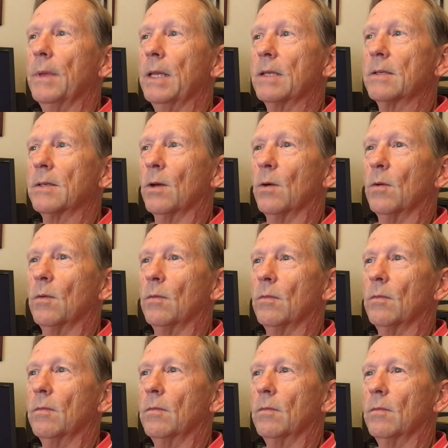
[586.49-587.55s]
So
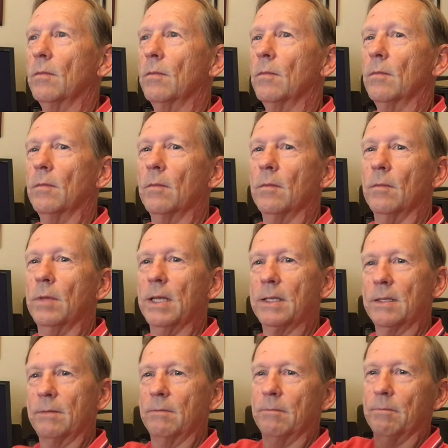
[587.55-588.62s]

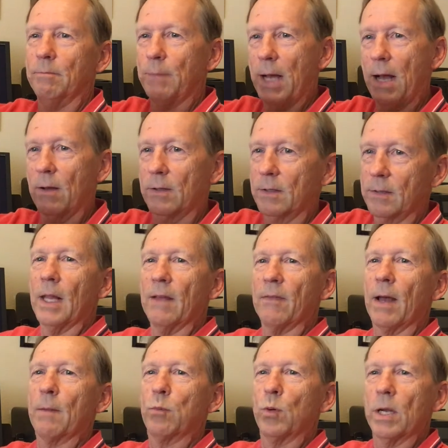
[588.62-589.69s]
this mouse, if
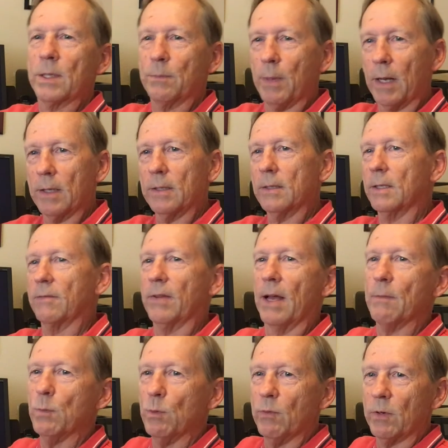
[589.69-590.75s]
I press buttons, if I
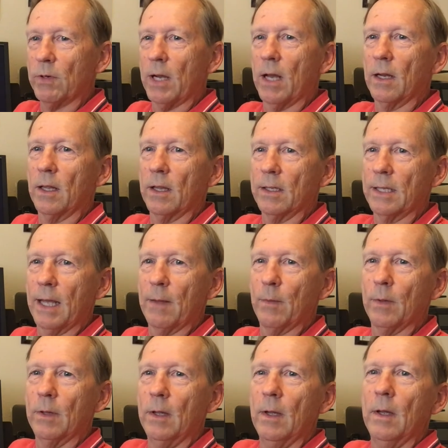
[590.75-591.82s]
move it around on the
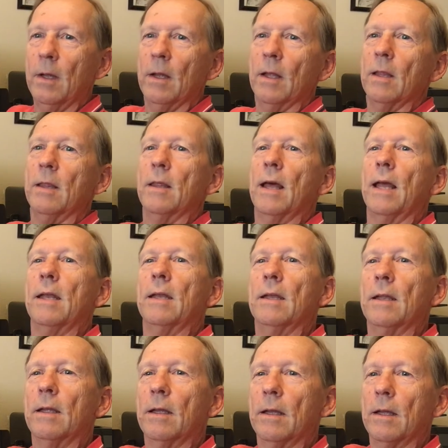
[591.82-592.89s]
table, then
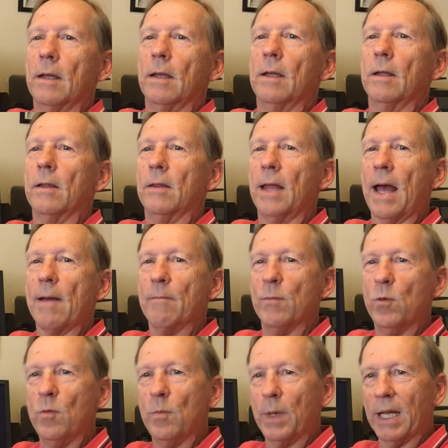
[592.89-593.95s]
that
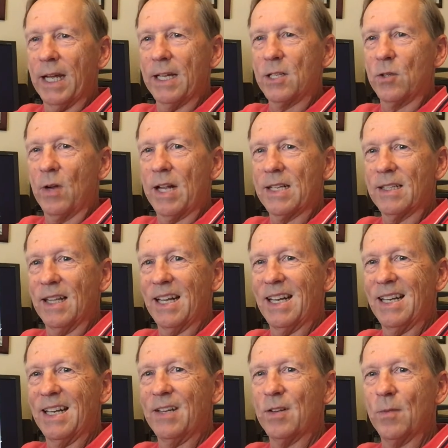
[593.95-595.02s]
movement gets
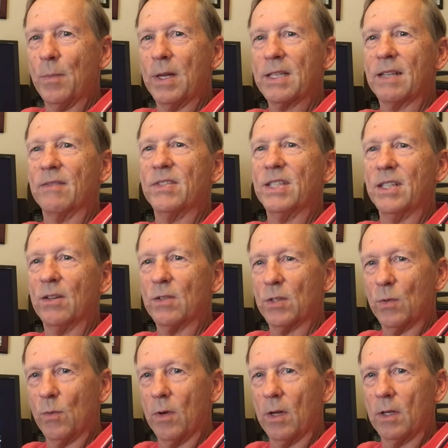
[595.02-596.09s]
translated into a bunch of zeros
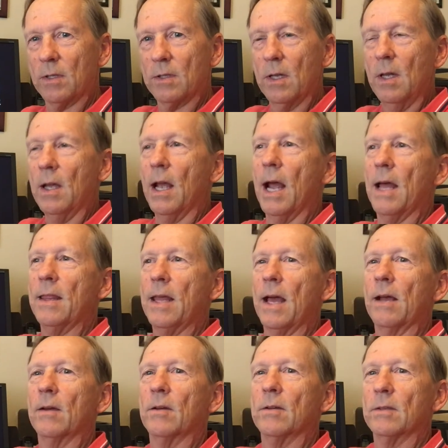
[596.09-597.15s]
and ones, and
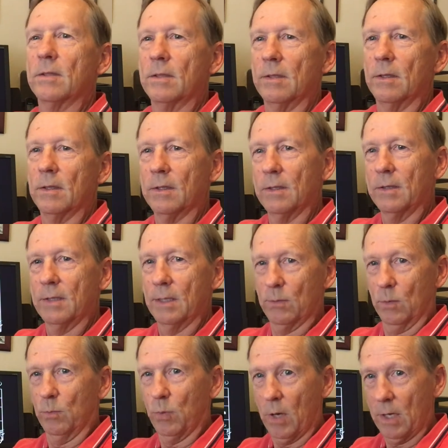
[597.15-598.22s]
that goes to the
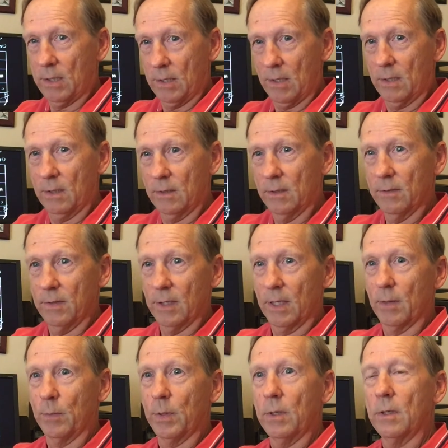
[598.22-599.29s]
central processor of the
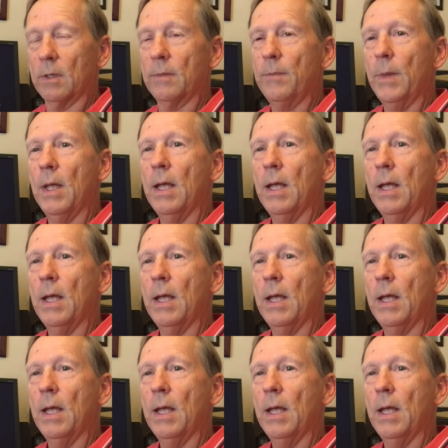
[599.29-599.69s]
computer.